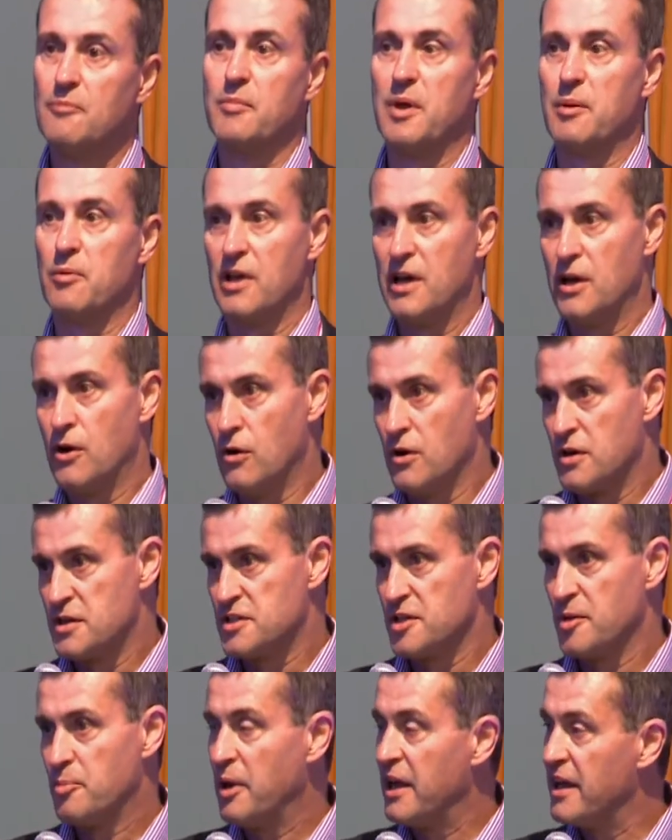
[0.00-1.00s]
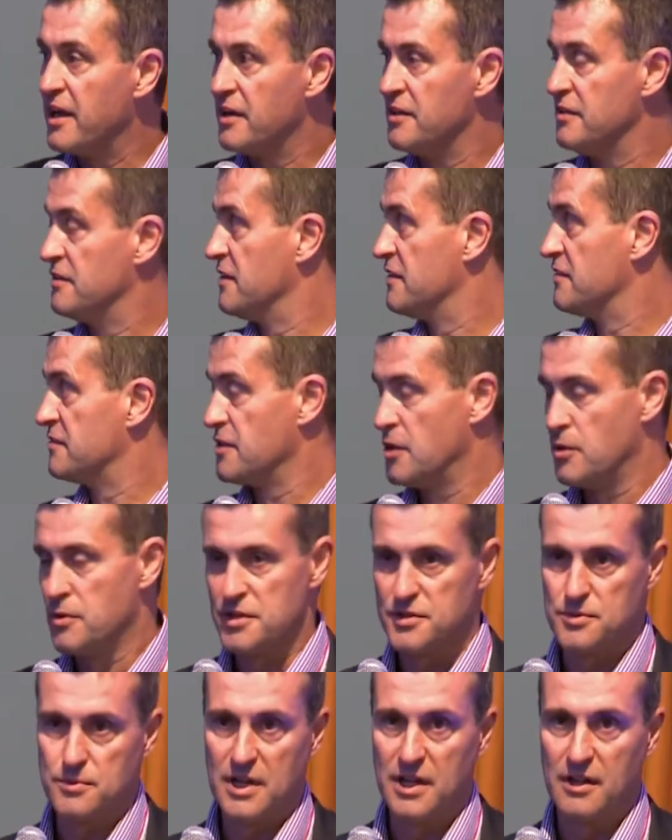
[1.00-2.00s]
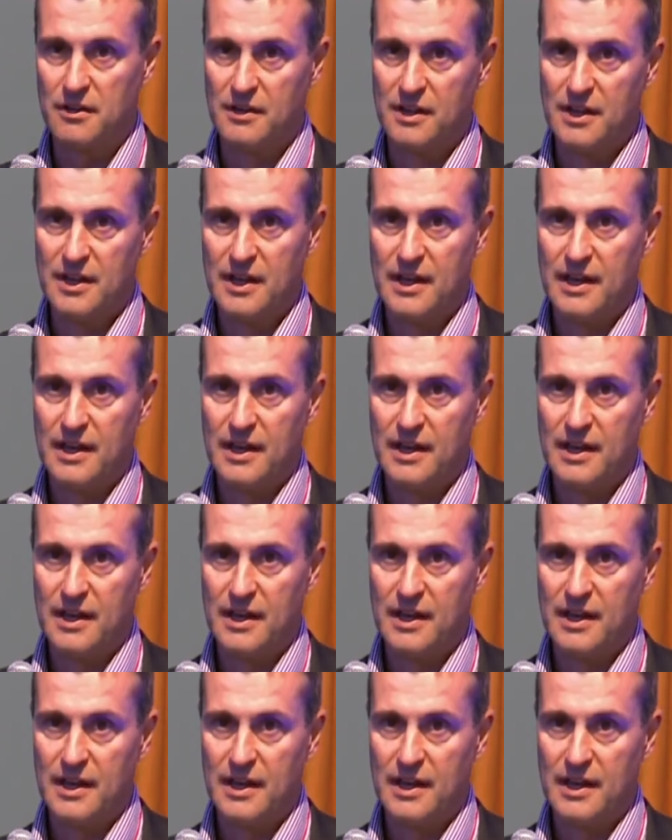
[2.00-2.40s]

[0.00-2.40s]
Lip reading: people like Okta, Ping, and so on as well.